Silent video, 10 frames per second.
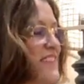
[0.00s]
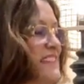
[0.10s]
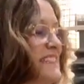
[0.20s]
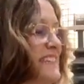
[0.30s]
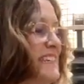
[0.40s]

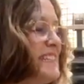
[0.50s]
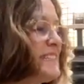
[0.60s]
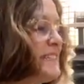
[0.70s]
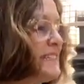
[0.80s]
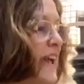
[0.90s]
This
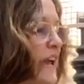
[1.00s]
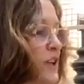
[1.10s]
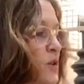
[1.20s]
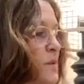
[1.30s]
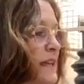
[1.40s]
is the
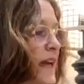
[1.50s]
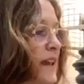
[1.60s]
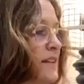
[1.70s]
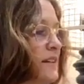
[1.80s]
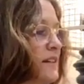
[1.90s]
day you
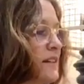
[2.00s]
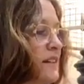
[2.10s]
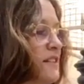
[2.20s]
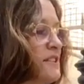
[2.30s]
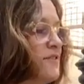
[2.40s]
begin
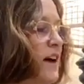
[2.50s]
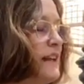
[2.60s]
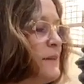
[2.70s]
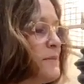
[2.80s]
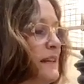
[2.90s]
to
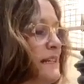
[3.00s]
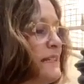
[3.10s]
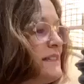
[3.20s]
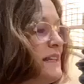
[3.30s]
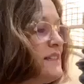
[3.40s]
find the
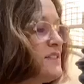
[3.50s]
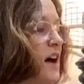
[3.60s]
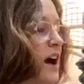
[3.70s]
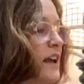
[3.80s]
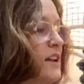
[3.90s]
places
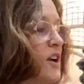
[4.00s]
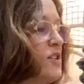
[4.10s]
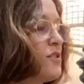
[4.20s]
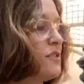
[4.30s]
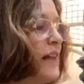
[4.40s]
inside
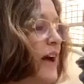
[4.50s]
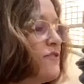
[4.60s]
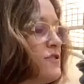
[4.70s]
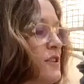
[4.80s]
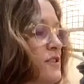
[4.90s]
your
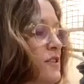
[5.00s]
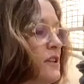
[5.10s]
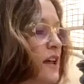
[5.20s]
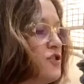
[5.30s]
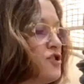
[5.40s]
laughter and
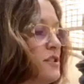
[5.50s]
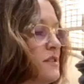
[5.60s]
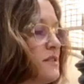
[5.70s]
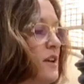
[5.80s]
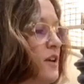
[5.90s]
your
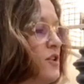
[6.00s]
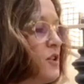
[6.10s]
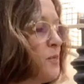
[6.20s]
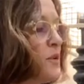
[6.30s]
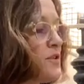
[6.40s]
lunches,
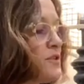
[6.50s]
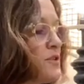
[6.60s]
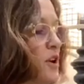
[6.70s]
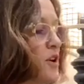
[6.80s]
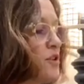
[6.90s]
your
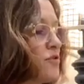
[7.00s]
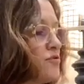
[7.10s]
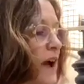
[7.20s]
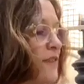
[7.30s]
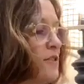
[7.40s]
books,
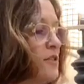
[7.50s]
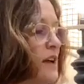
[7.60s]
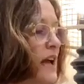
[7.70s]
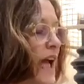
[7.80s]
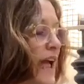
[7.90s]
your
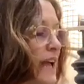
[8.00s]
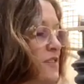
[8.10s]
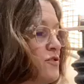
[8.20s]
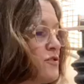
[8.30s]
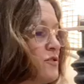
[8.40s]
travel,
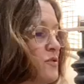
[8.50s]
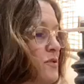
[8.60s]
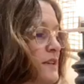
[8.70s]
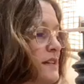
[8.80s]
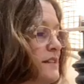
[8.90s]
and your
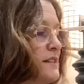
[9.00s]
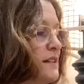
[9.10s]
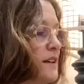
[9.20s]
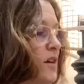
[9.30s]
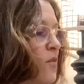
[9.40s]
stories,
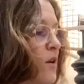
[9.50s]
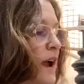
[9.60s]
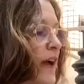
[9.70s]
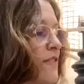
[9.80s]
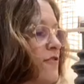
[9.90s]

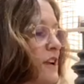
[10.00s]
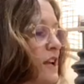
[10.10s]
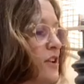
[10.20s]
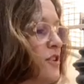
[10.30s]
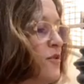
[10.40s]
where
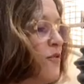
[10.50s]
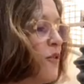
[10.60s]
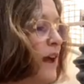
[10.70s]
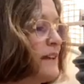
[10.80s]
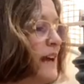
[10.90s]
every new
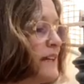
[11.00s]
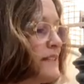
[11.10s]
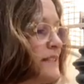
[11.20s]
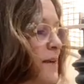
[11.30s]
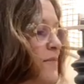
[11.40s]
friend
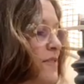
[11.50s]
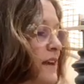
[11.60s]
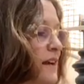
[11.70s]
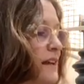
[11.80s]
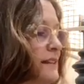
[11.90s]
has
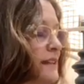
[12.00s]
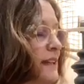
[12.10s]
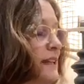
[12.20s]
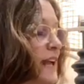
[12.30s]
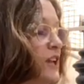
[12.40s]
something a
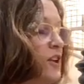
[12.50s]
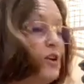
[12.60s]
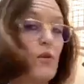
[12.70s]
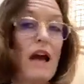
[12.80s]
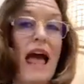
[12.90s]
little like
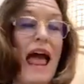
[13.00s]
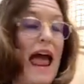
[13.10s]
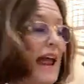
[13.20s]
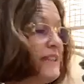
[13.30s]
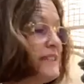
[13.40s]
you
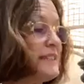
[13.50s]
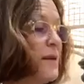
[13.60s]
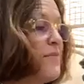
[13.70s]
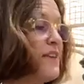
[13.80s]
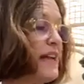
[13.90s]
and
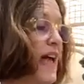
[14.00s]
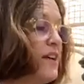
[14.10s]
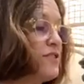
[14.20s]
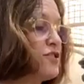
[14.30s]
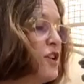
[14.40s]
something
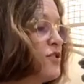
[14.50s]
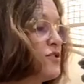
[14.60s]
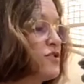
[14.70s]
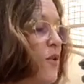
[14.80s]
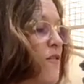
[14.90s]
else
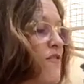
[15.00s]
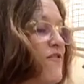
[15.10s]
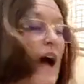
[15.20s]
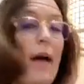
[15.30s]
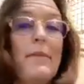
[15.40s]
so
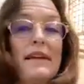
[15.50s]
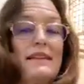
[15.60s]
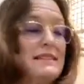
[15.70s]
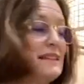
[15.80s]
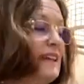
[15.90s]

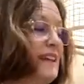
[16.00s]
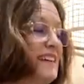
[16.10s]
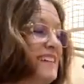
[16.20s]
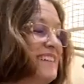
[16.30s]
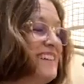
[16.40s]
fabulously
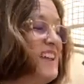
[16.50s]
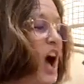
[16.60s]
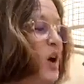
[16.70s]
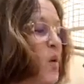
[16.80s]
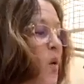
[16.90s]

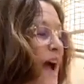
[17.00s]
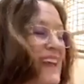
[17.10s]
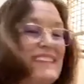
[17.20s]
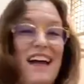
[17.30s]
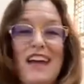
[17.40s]
not
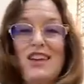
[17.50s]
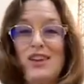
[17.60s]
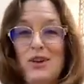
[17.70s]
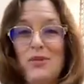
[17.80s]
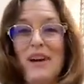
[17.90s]
quite
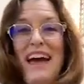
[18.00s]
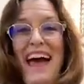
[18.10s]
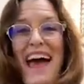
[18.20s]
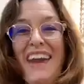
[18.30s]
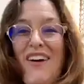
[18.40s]
like you
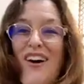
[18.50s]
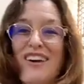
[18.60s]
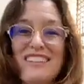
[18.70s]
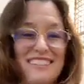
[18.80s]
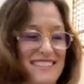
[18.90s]
at
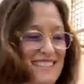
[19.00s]
all.